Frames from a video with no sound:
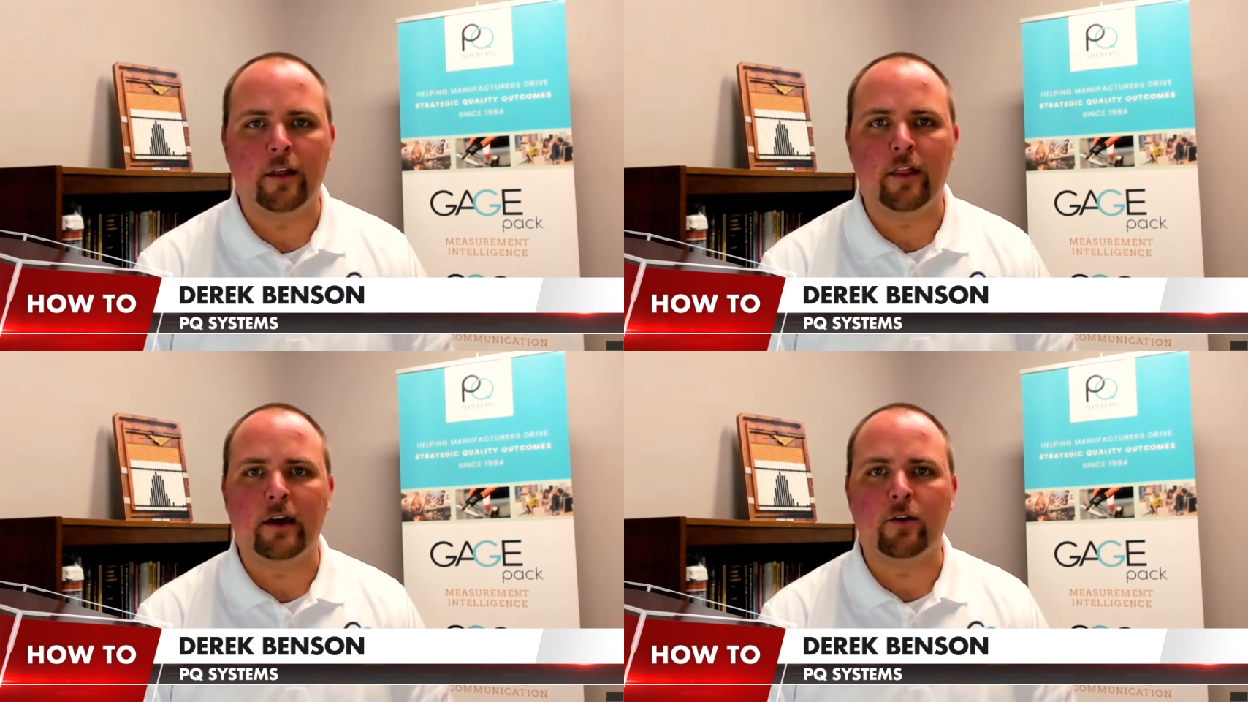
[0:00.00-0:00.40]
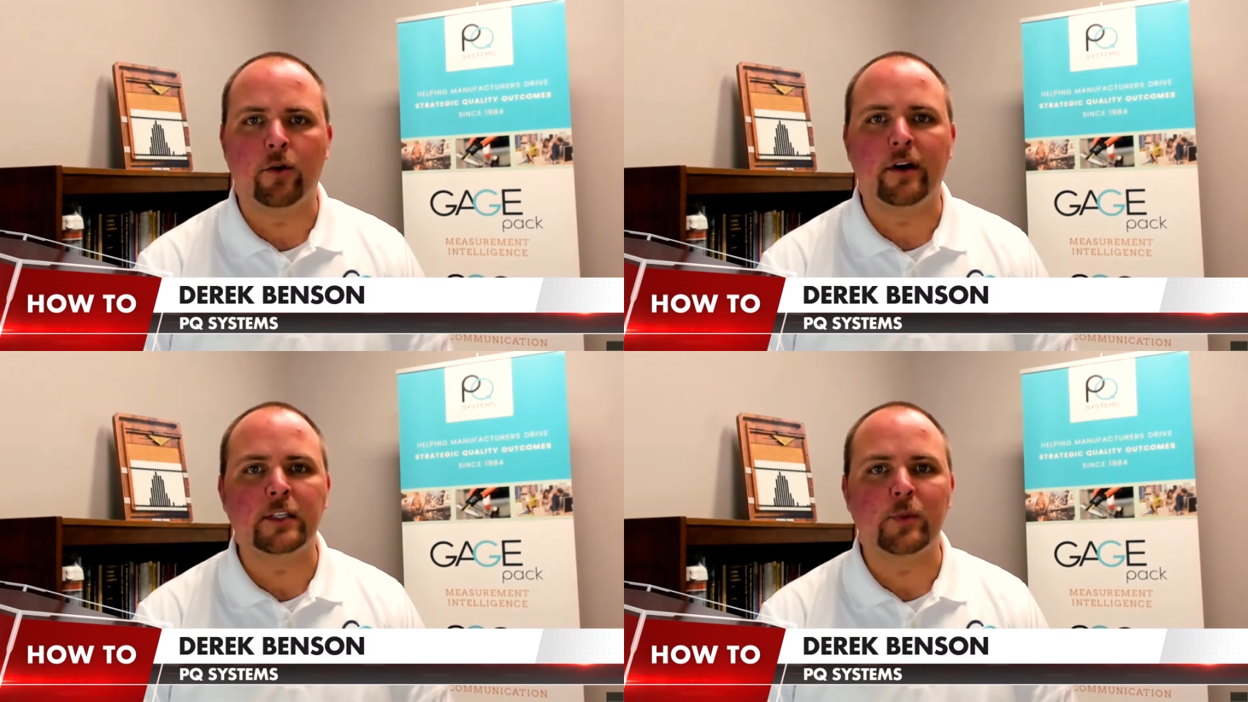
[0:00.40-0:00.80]
uh, that
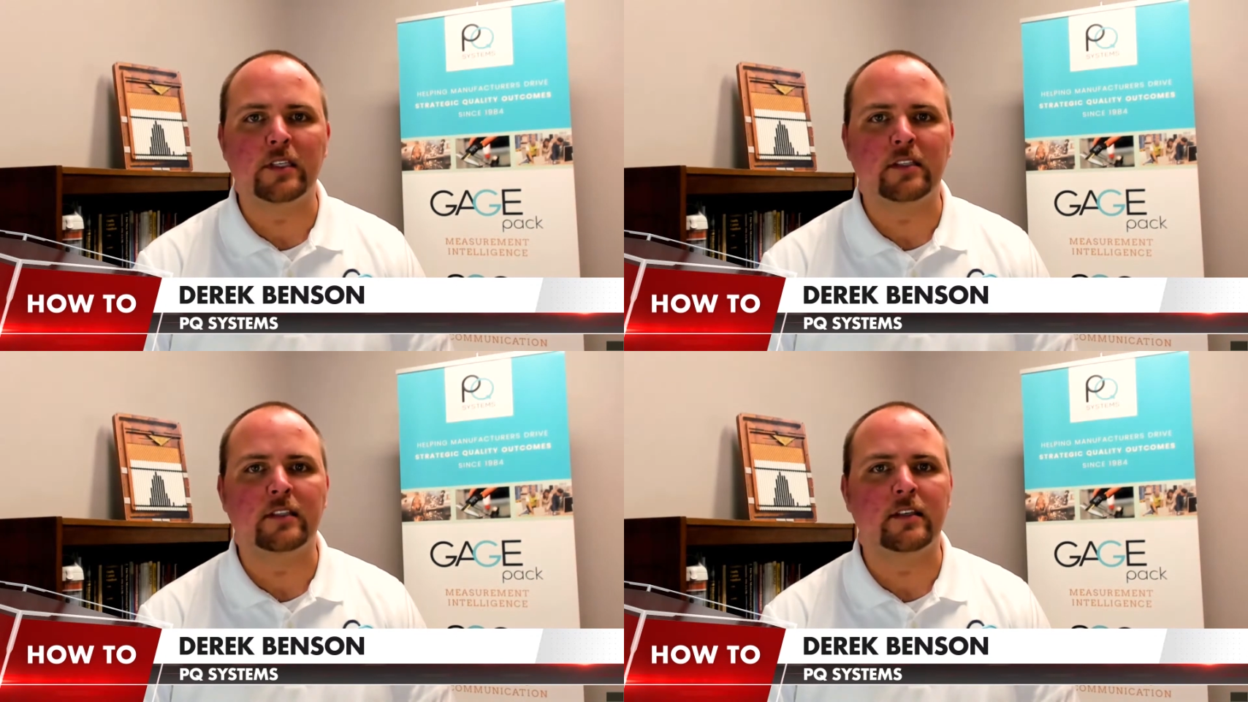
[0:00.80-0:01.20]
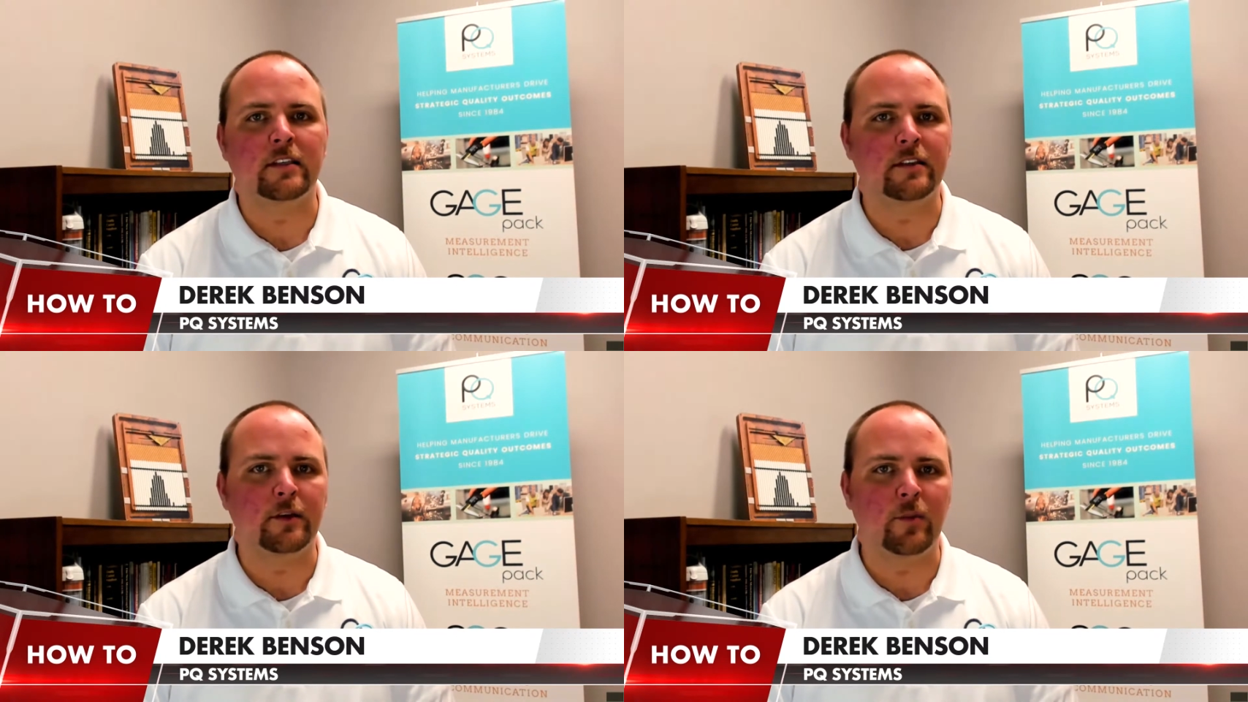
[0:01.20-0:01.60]
your SPC
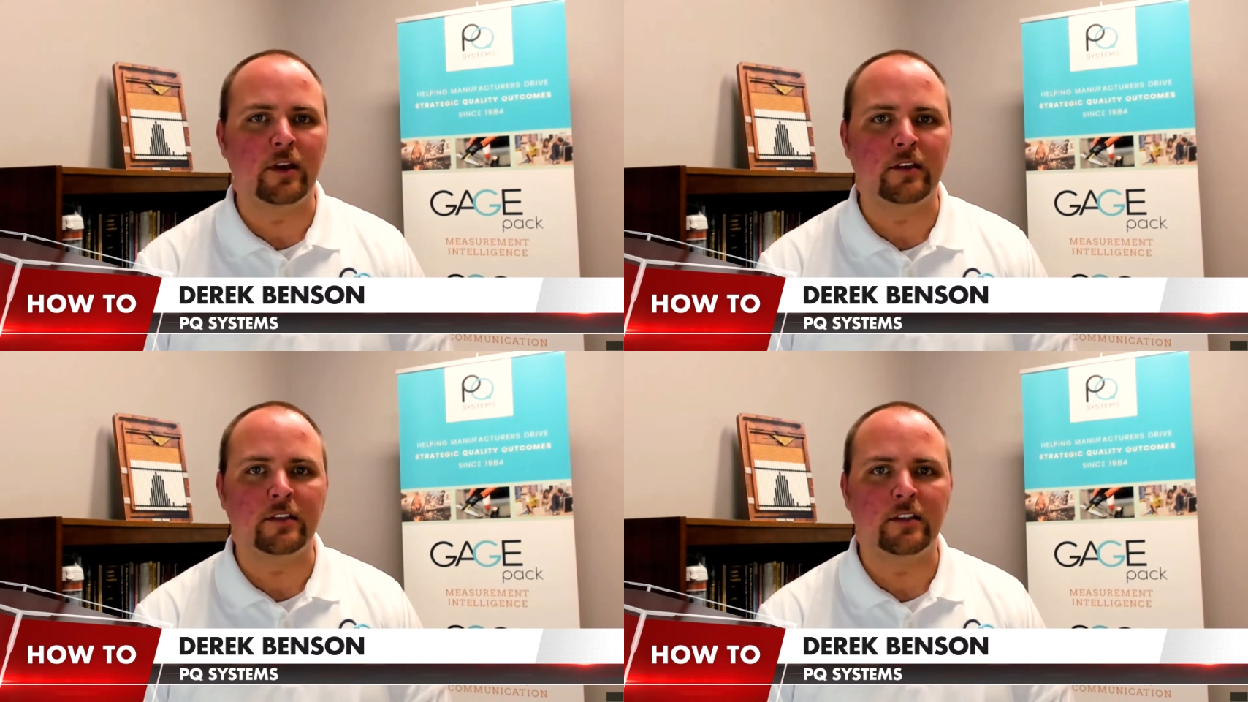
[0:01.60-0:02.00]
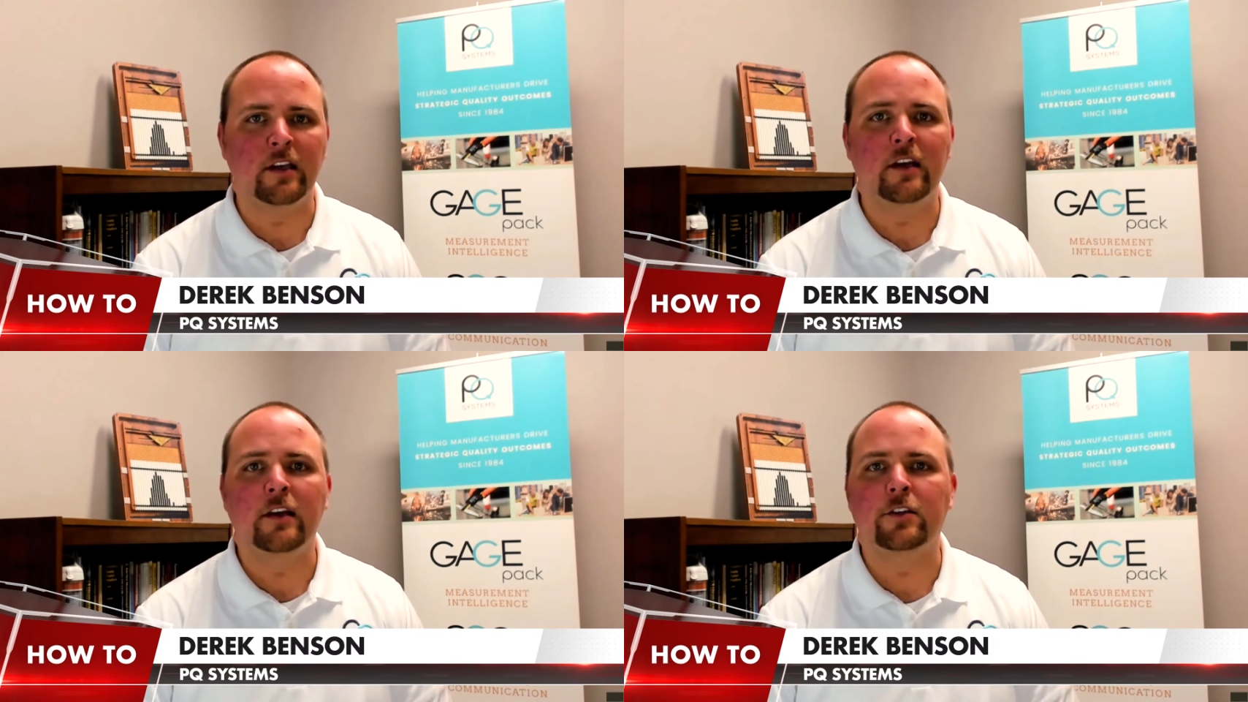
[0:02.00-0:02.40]
system is